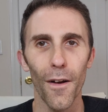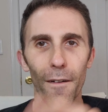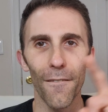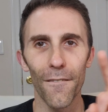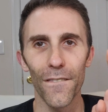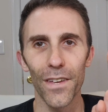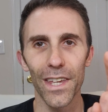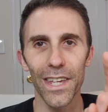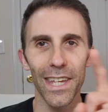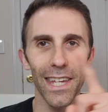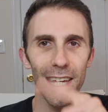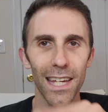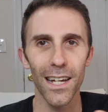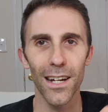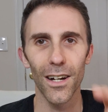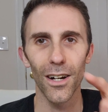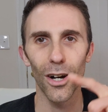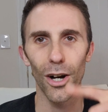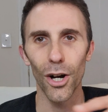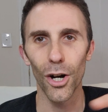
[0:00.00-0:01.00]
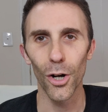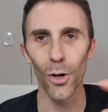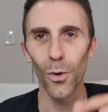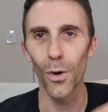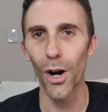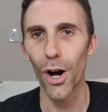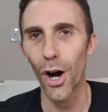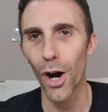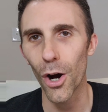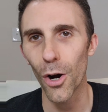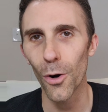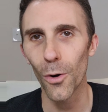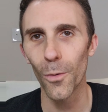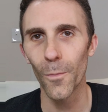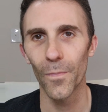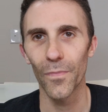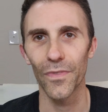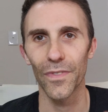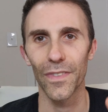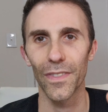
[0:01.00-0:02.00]

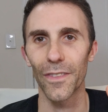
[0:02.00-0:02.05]
VOO,